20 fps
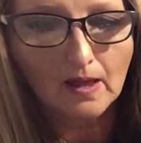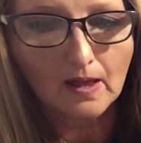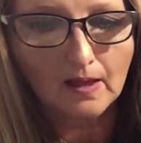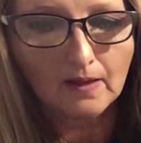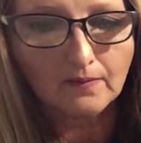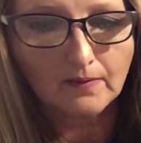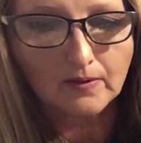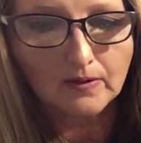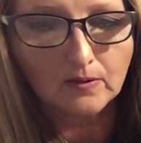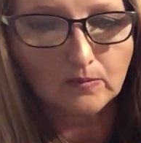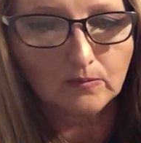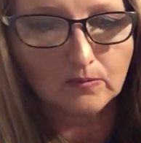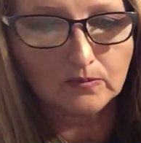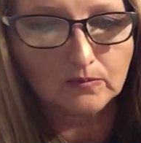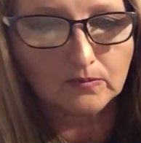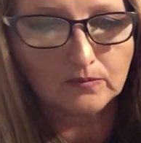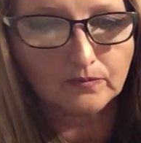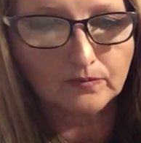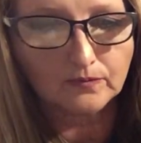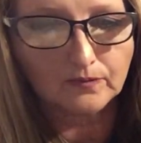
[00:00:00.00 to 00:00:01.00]
And then you
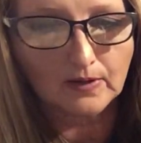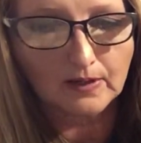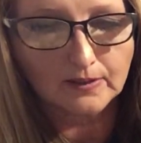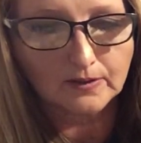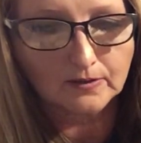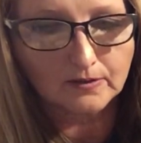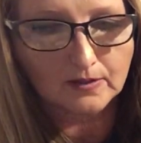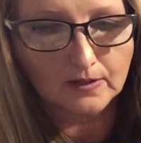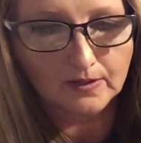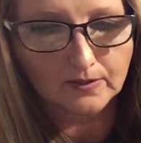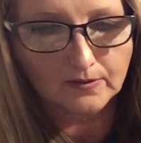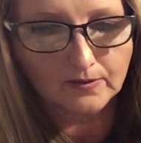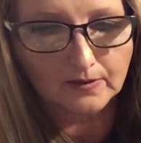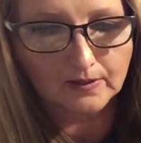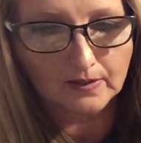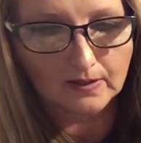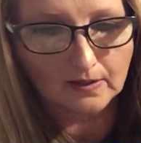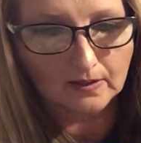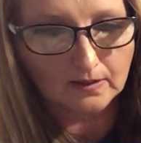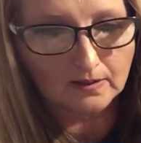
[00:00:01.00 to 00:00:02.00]
will find your center
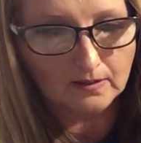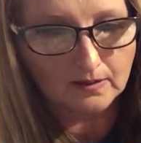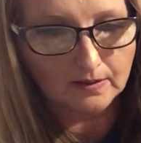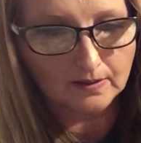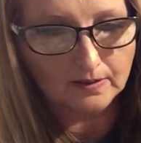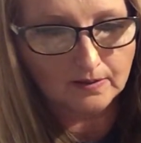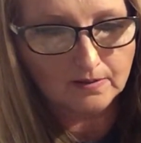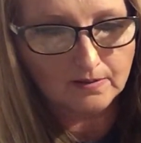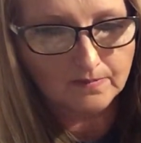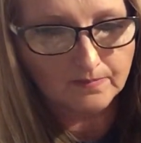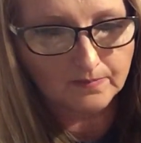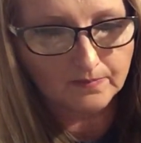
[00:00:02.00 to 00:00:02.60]
again here.